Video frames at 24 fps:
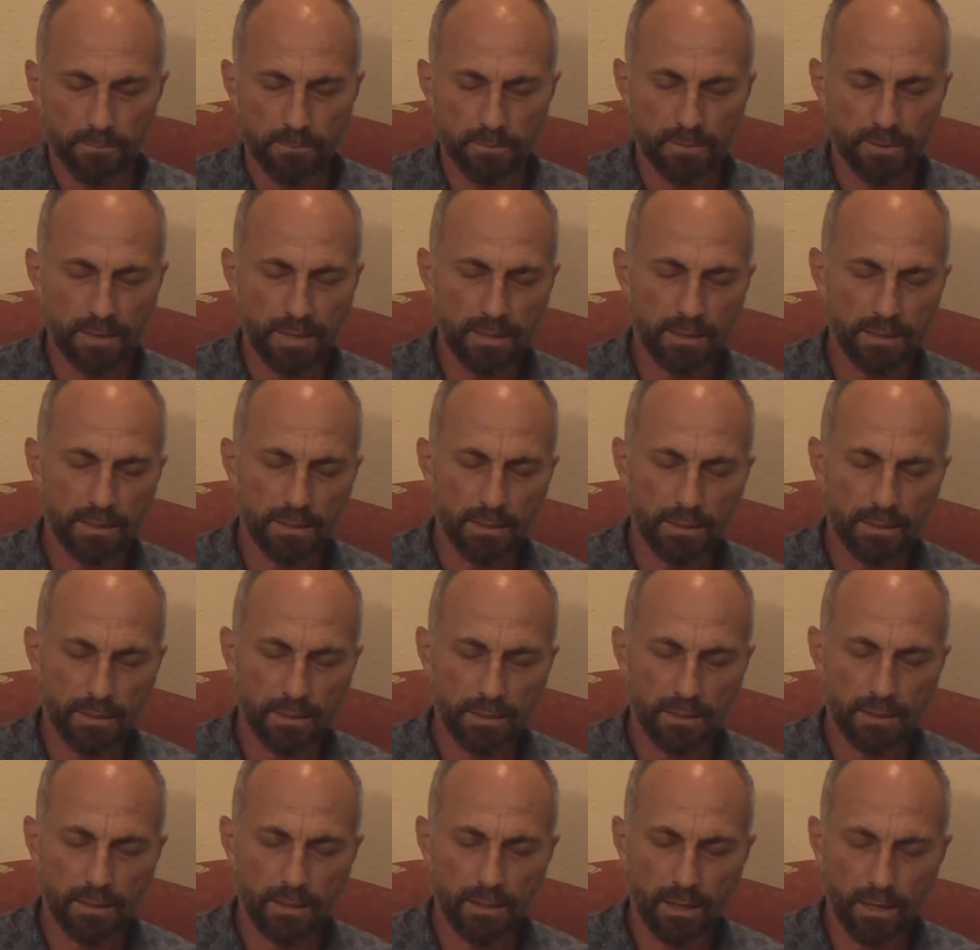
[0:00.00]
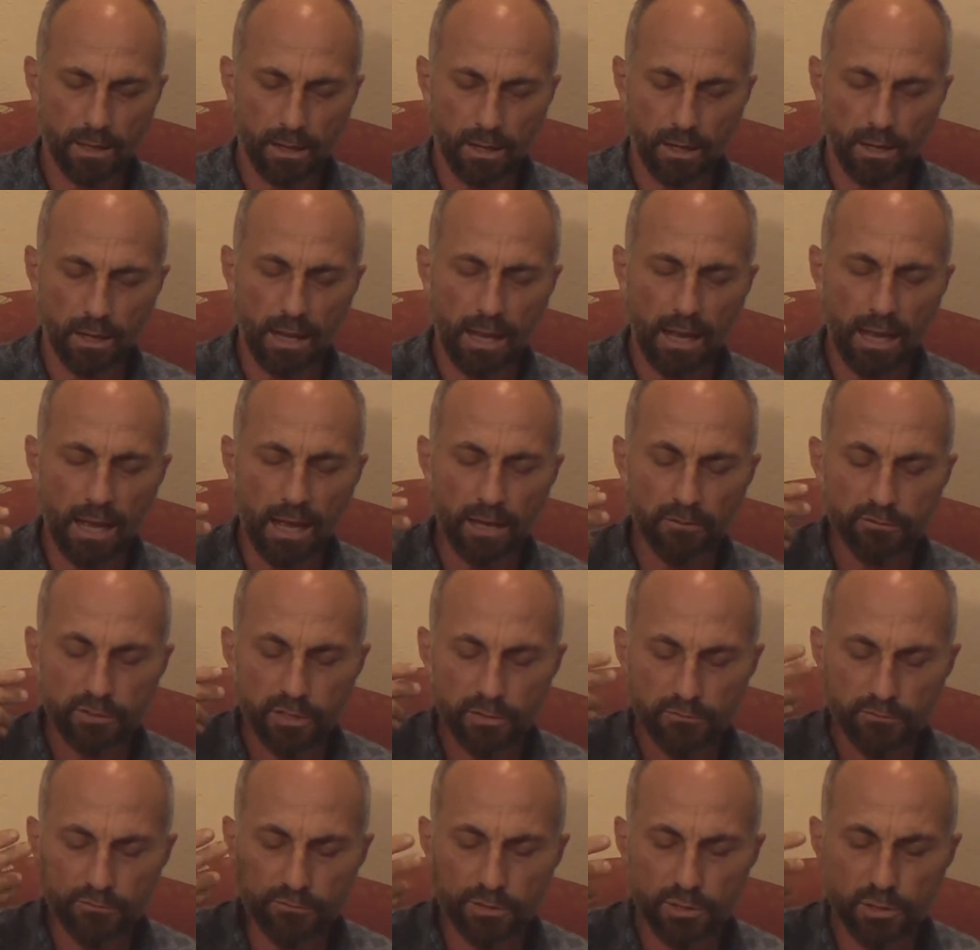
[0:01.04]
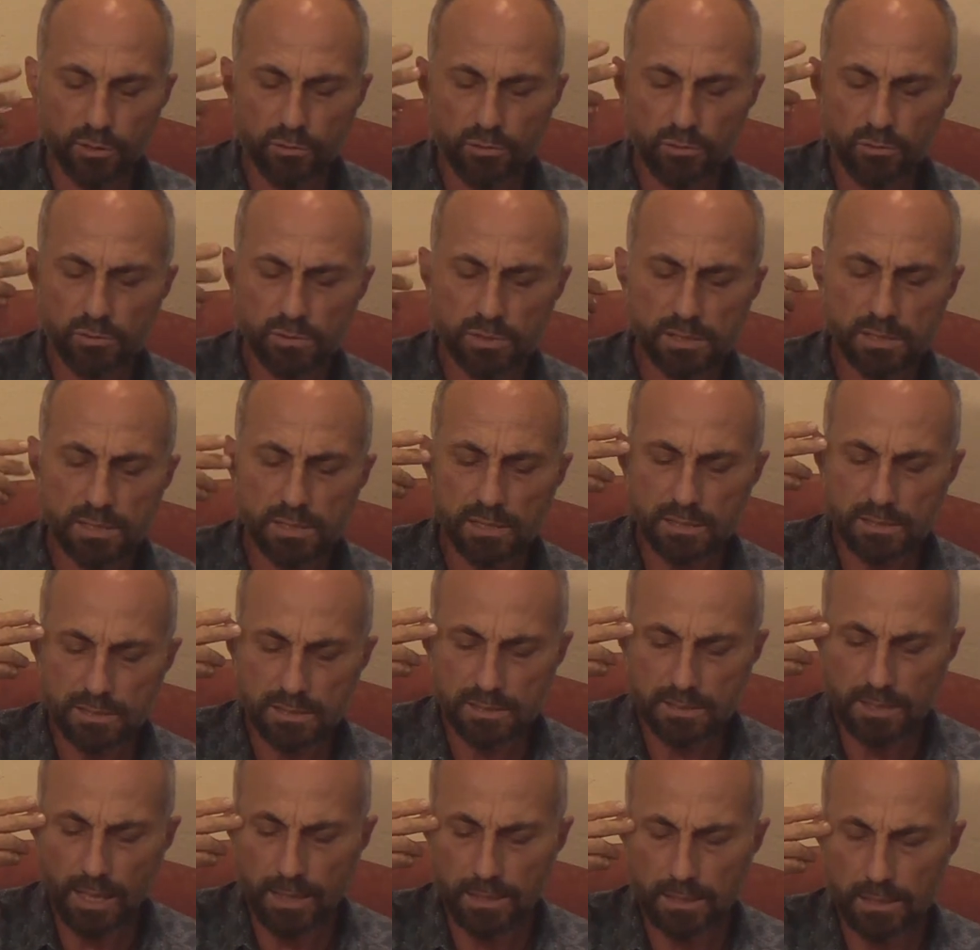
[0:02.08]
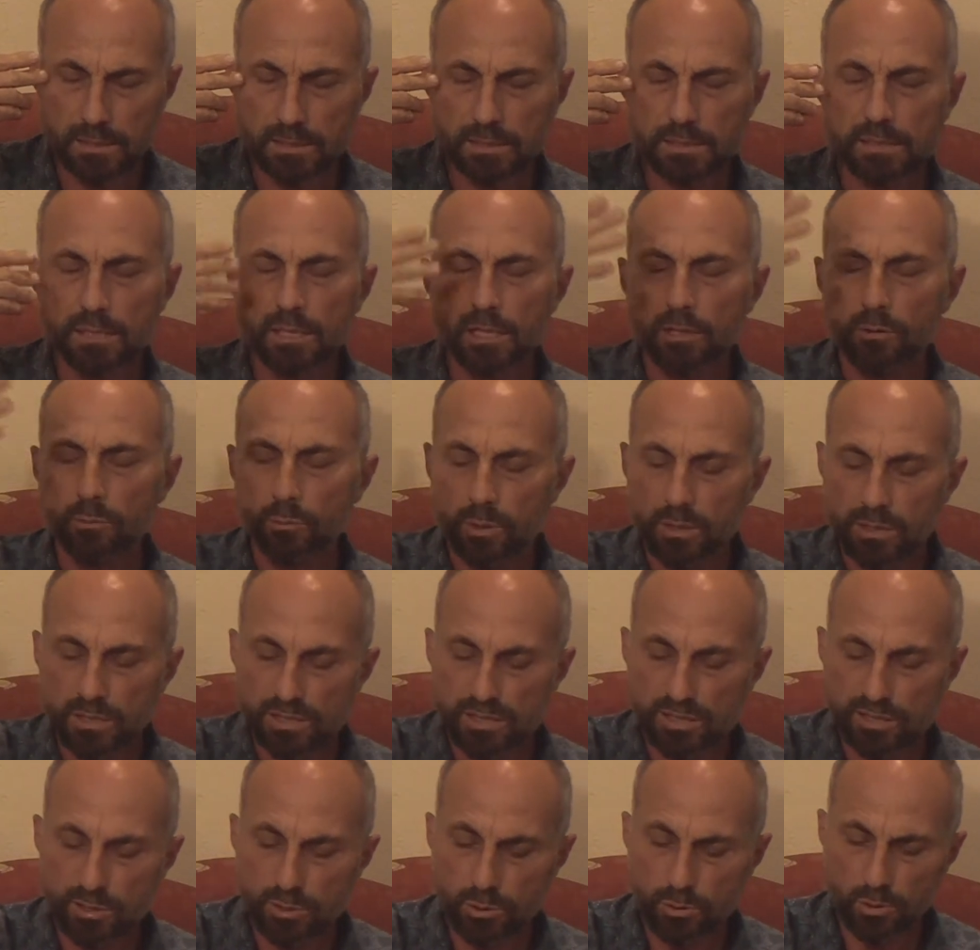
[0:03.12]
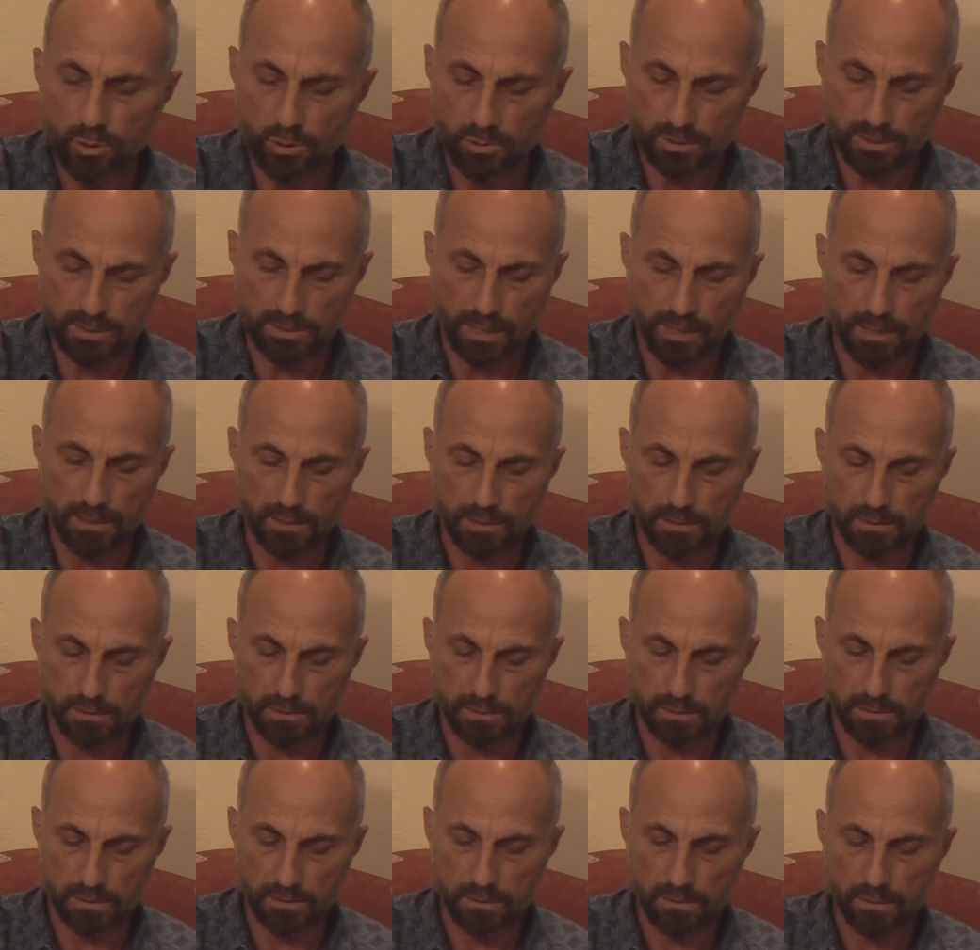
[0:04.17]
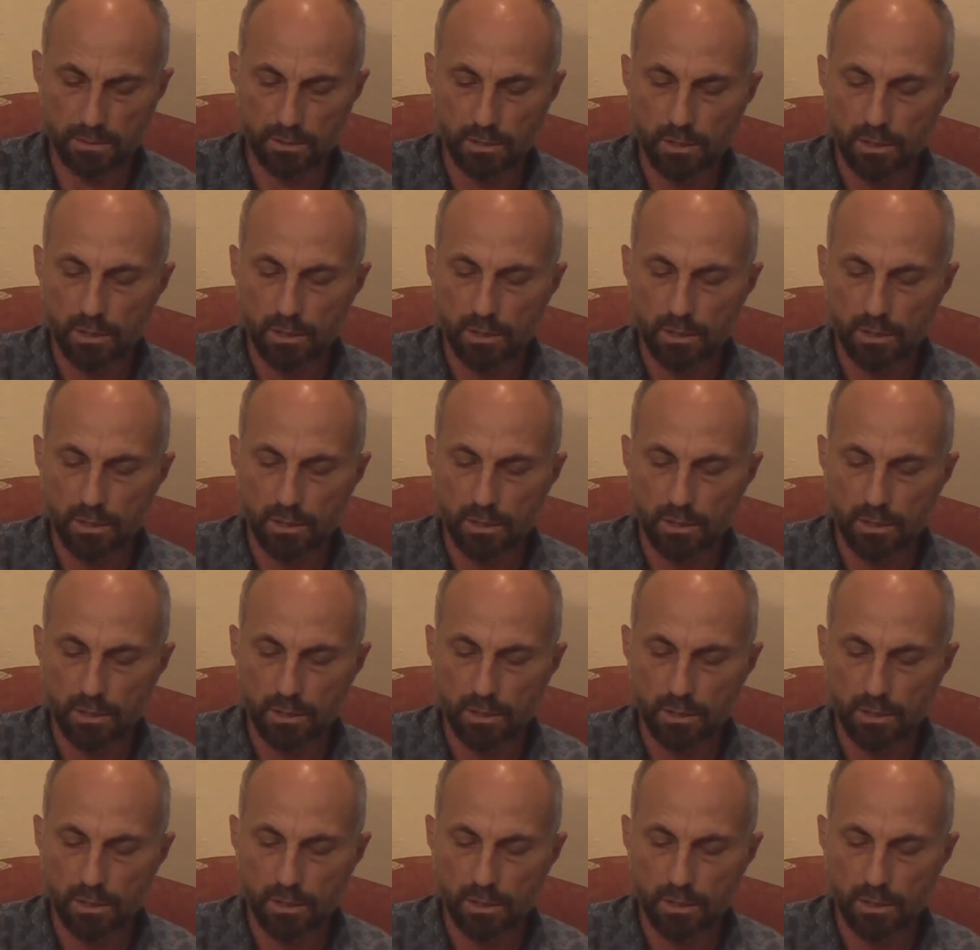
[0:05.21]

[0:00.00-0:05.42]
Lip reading: They have confused science with pseudoscience.